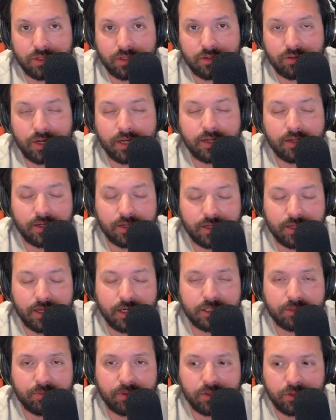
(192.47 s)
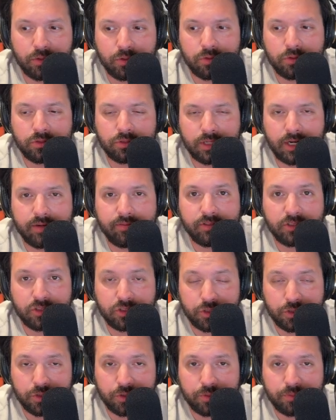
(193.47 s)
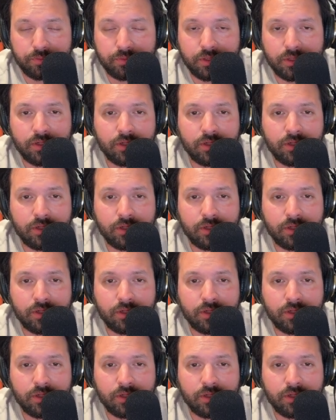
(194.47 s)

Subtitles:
I can connect my Google Drive and Zoom,